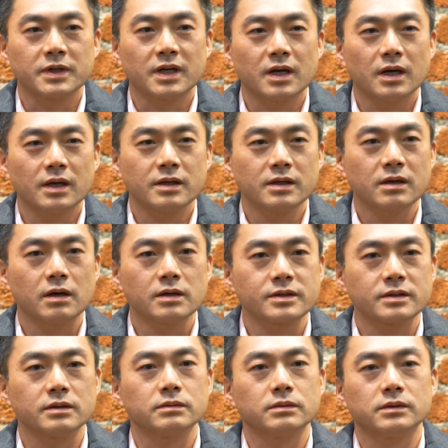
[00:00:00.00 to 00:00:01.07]
But I, I think
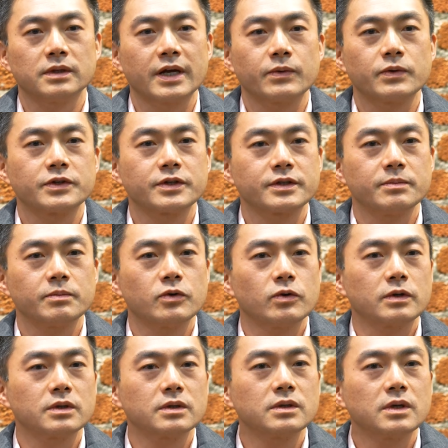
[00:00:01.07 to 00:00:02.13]
also language is
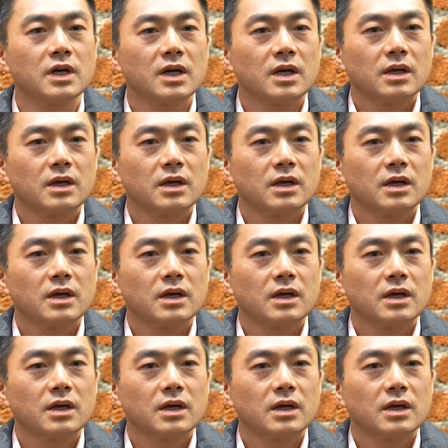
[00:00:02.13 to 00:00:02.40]
important.